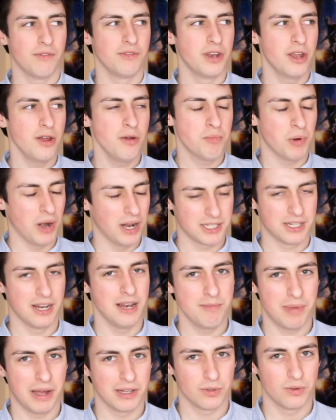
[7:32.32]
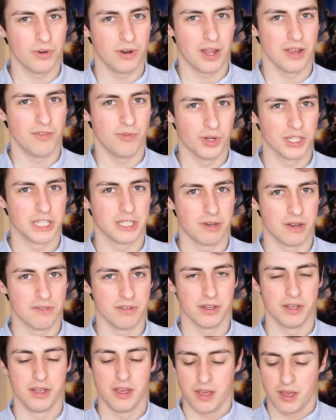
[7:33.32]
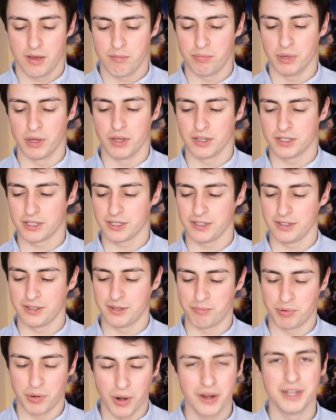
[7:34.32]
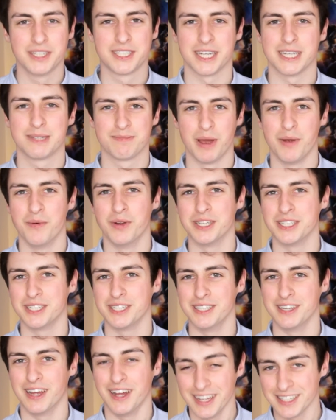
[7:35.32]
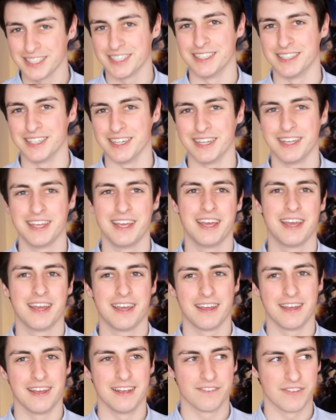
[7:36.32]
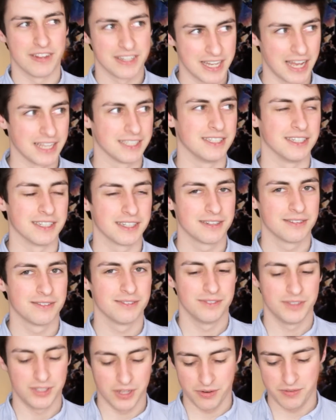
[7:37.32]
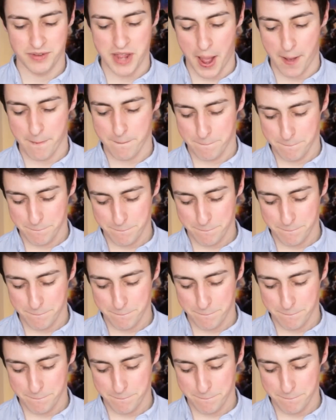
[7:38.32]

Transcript: have no practical impact on your life whatsoever, but the process by which he answers it is fantastic. So yeah.